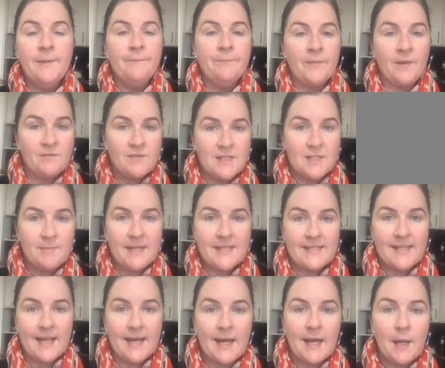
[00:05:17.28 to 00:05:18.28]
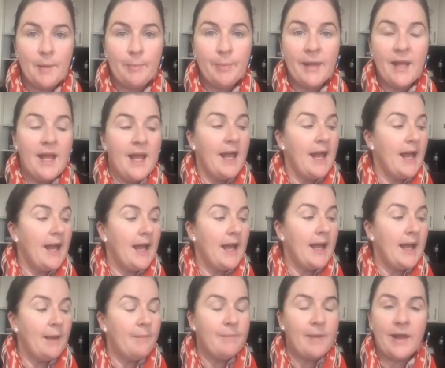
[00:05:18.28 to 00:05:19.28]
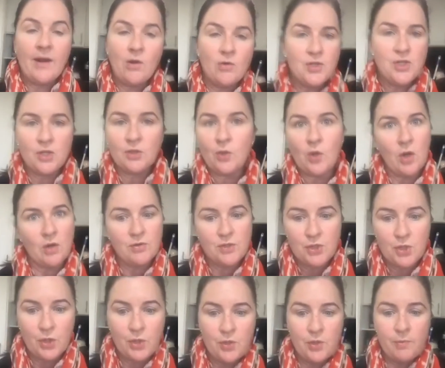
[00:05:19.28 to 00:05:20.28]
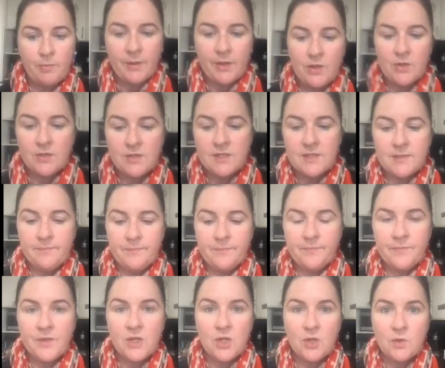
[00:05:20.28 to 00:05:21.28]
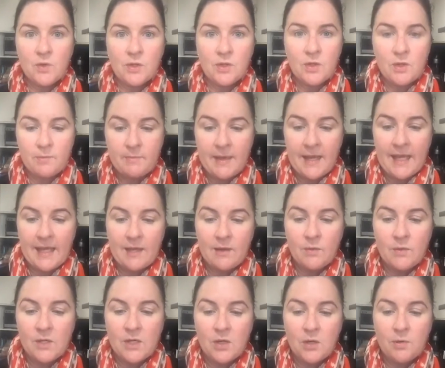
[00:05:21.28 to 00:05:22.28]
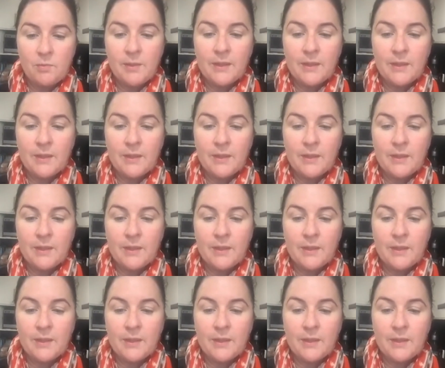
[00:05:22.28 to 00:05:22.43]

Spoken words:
I've just mixed that up. And I'll show you because you don't want to look at me when you could be